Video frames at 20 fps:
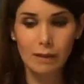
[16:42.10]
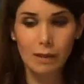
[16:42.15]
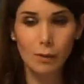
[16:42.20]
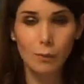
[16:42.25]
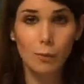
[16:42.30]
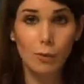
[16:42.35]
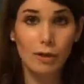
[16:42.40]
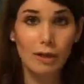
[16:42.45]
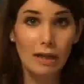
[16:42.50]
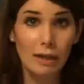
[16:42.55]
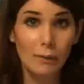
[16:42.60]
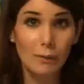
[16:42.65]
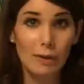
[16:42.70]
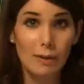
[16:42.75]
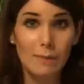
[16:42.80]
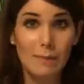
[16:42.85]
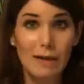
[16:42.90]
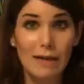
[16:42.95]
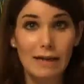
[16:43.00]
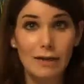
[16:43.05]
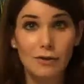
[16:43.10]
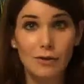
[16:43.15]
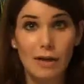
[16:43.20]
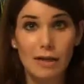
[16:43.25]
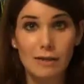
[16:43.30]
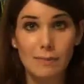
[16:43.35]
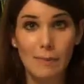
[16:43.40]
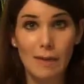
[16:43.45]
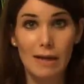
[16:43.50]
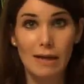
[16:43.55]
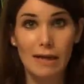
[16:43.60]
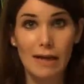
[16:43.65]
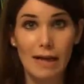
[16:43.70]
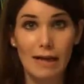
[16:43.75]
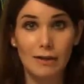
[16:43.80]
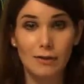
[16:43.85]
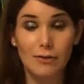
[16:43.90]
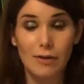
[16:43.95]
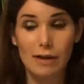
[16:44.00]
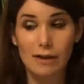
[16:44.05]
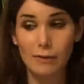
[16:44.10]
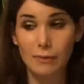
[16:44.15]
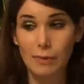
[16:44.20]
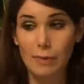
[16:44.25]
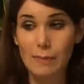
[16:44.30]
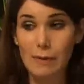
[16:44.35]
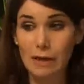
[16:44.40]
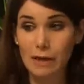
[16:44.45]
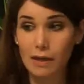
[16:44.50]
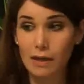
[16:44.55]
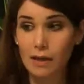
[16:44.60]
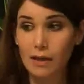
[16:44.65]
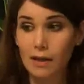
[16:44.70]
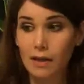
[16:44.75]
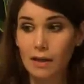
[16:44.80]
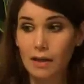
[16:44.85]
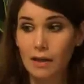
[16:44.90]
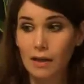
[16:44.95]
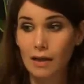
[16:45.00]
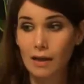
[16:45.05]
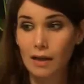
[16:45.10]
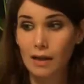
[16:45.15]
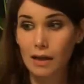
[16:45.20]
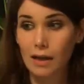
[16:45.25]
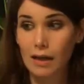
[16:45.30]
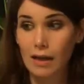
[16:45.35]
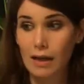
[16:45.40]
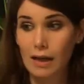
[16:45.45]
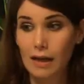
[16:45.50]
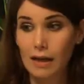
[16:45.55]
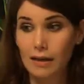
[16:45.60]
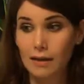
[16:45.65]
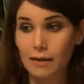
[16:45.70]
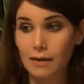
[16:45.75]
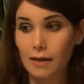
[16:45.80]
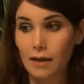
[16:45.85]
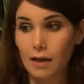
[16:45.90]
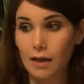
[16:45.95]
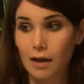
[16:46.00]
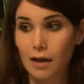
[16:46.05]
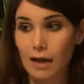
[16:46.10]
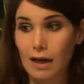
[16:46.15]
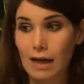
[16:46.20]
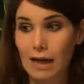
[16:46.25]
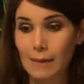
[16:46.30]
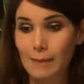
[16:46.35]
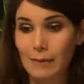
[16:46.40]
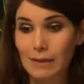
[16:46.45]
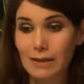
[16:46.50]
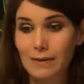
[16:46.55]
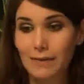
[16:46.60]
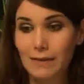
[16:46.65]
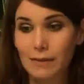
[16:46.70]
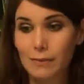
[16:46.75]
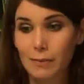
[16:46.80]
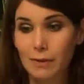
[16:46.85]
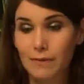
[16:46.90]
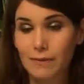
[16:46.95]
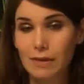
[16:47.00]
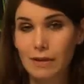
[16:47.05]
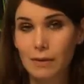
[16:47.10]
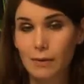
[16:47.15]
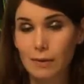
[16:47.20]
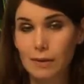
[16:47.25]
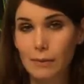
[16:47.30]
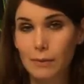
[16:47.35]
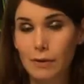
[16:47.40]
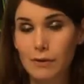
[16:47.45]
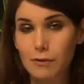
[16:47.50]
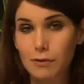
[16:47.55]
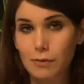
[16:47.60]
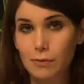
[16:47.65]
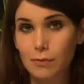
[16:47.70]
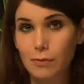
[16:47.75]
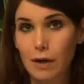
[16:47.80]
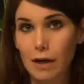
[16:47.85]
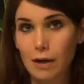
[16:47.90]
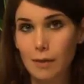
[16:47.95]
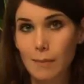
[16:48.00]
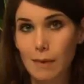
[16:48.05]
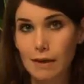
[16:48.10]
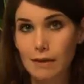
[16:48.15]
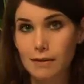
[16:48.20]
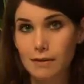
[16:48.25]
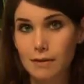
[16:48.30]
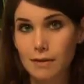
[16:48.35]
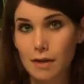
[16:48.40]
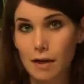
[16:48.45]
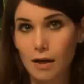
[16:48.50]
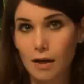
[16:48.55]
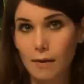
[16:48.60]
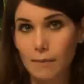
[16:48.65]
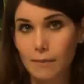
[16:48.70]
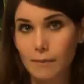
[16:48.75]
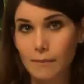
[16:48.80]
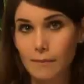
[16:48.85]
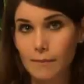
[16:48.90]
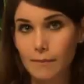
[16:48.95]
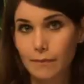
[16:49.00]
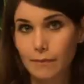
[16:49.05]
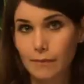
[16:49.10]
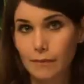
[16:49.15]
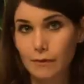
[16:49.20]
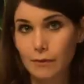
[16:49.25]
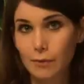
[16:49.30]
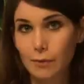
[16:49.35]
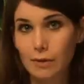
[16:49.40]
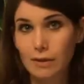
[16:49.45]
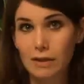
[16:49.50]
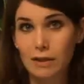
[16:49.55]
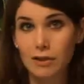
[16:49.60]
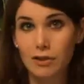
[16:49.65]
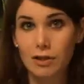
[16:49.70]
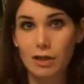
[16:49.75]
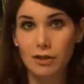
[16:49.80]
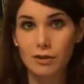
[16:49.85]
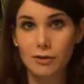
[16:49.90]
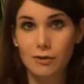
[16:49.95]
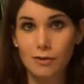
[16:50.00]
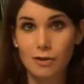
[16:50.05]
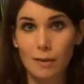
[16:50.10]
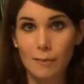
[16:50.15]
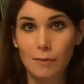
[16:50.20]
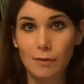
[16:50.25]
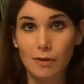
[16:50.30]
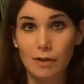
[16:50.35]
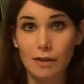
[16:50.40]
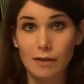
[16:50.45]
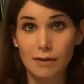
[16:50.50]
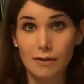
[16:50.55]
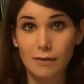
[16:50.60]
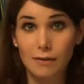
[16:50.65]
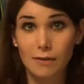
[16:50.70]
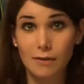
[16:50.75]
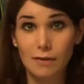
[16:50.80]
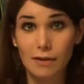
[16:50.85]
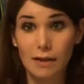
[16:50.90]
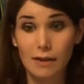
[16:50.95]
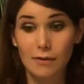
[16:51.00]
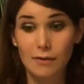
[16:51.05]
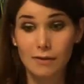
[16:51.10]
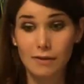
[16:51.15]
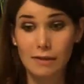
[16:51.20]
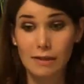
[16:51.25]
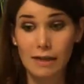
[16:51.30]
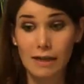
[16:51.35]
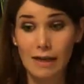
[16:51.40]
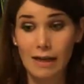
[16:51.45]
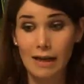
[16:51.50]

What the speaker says: working with many trans men and trans women. And I believe he's one of the only ones who recommends doing the injection subcutaneously.